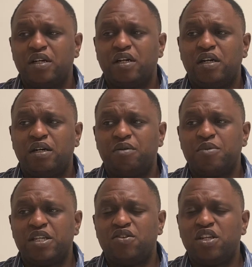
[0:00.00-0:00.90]
you need to
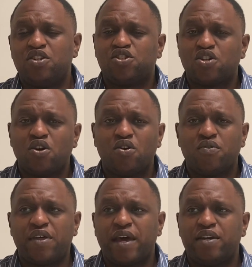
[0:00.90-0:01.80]
show that
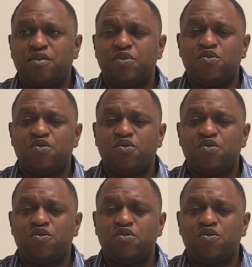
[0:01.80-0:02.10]
you can